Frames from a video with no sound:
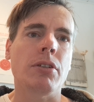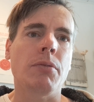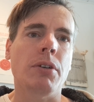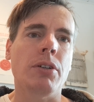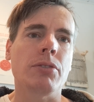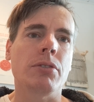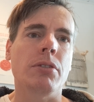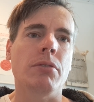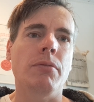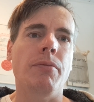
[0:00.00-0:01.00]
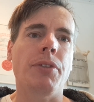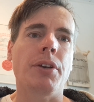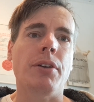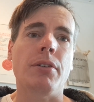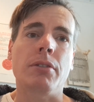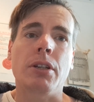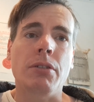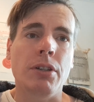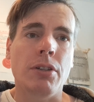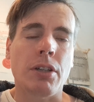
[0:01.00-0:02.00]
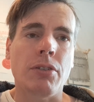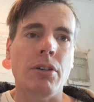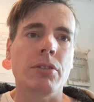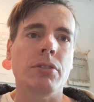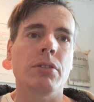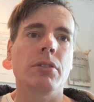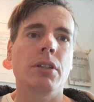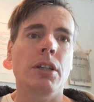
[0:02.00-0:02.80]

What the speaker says: It will also increase the exhaust.